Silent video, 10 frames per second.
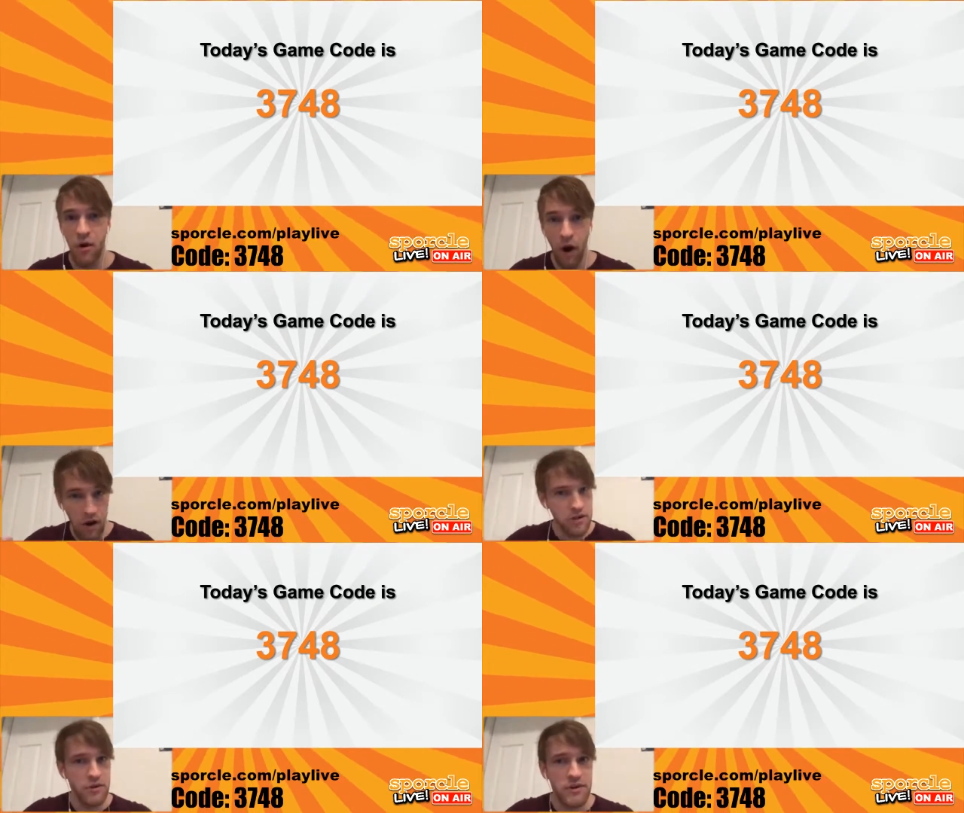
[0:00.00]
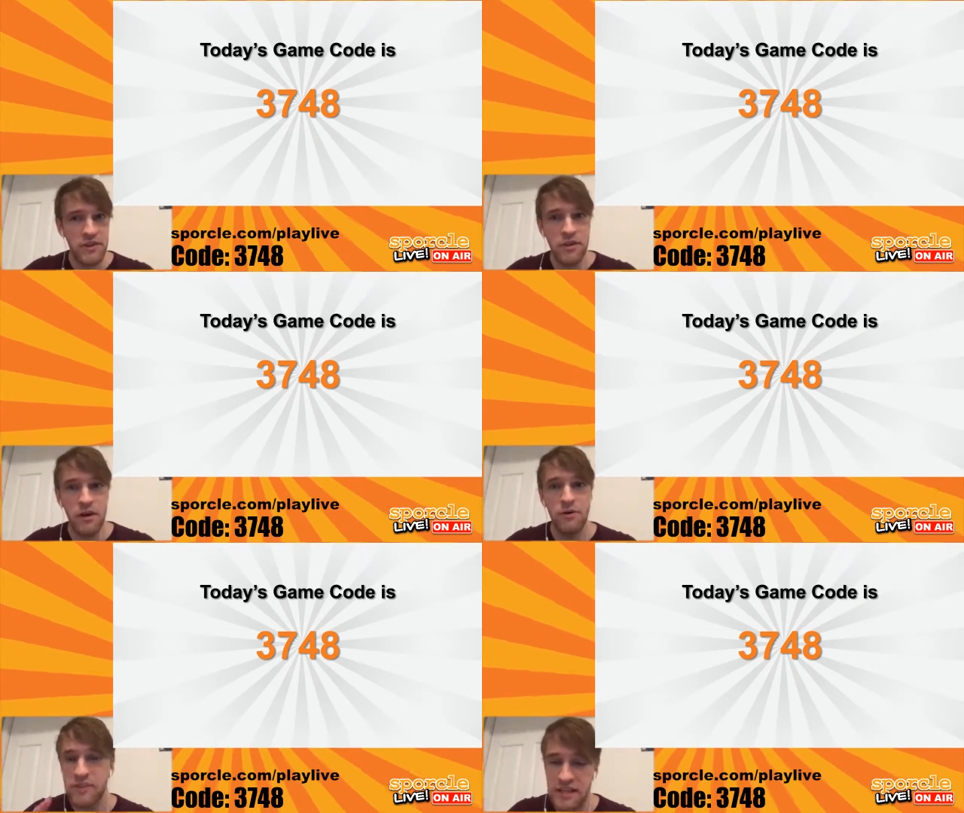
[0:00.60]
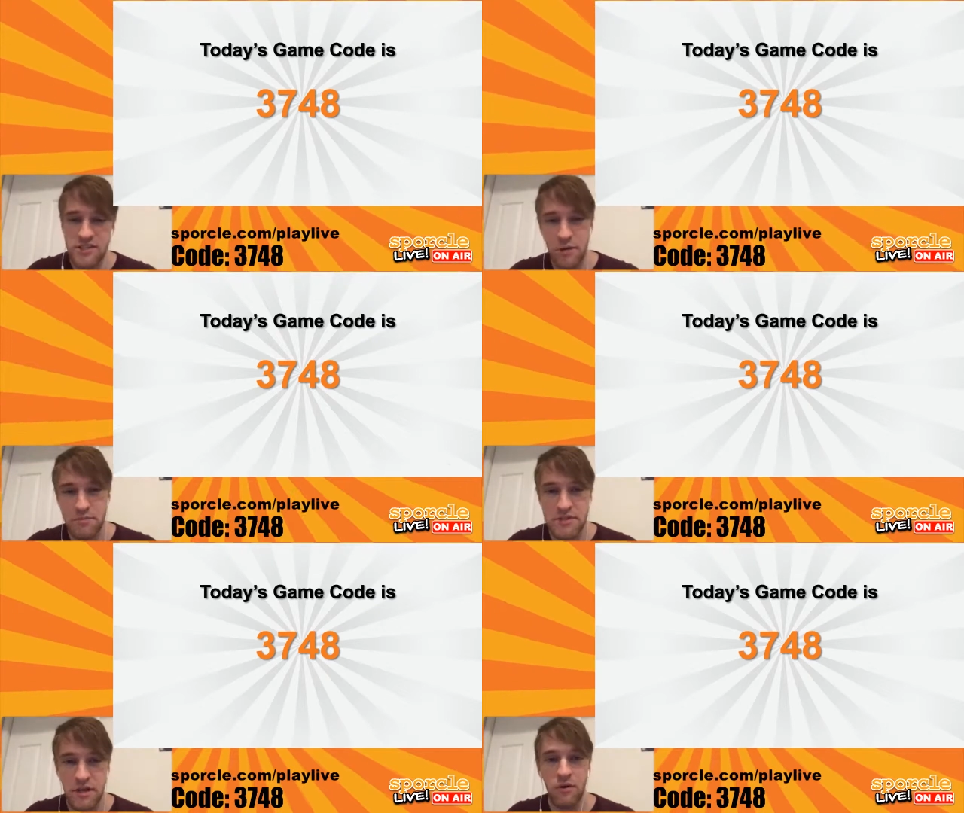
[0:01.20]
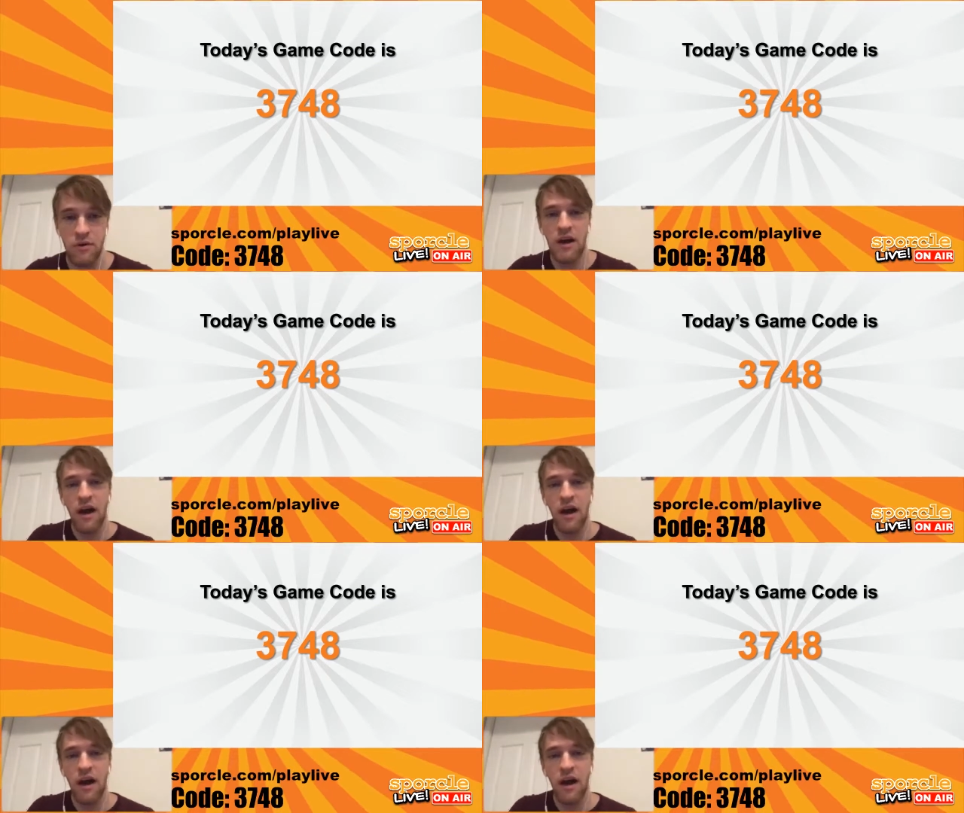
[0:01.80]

Are you in the know? Let's hope so.